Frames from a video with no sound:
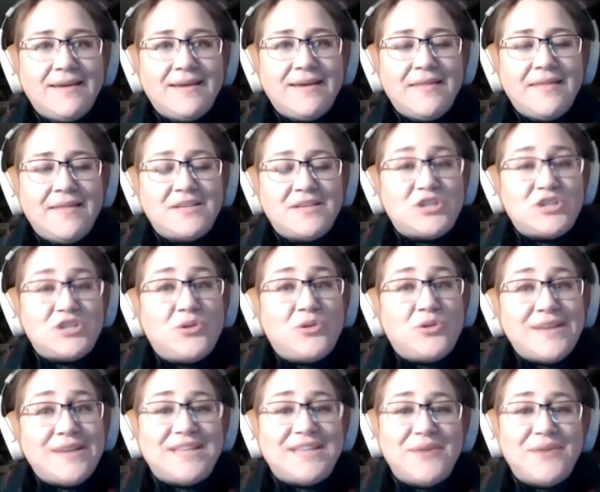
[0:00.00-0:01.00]
It's a
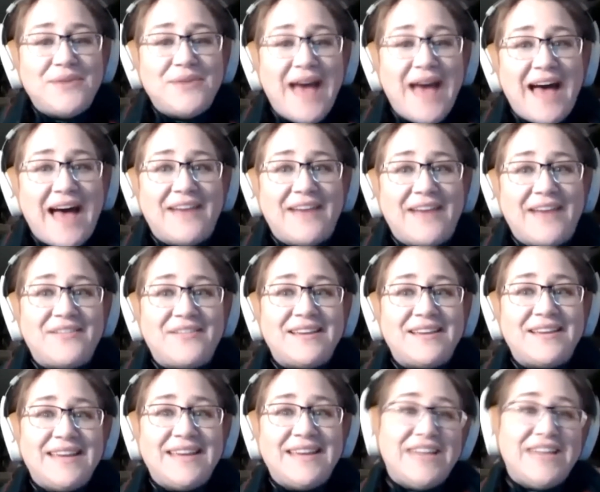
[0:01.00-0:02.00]
choice that you have
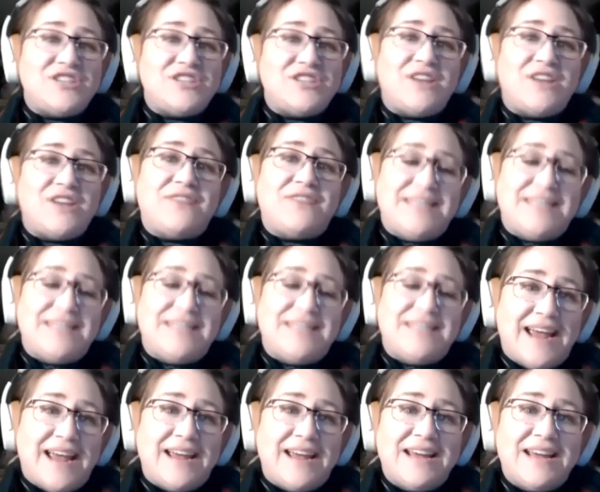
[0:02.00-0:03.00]
each and every
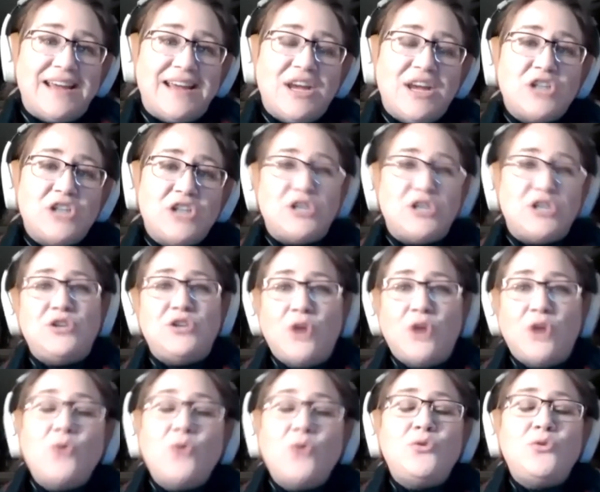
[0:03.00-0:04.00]
day to
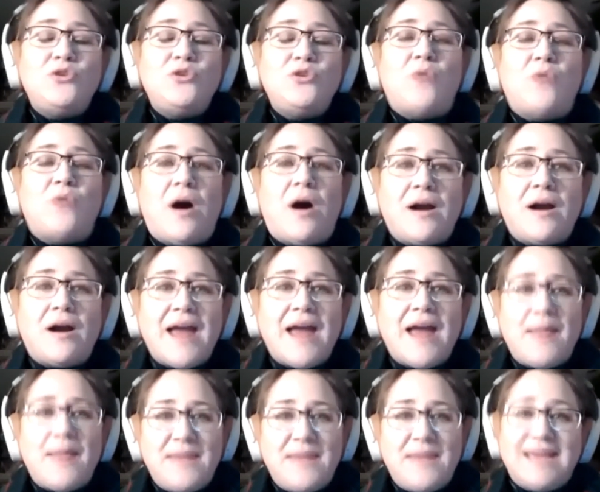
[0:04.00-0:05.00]
know who you are
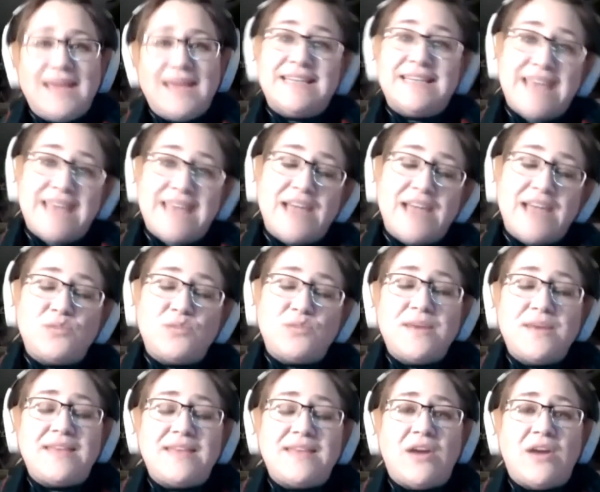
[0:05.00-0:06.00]
and be content
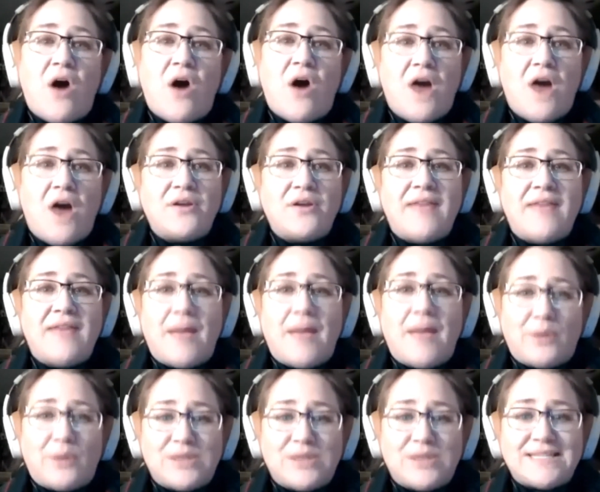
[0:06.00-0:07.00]
with and honor that
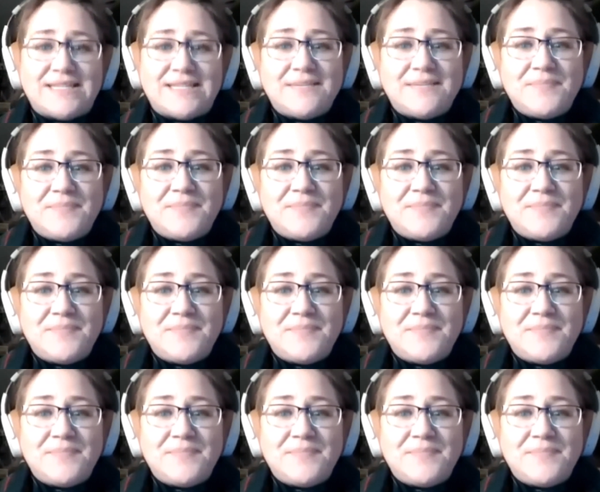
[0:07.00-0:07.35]
person,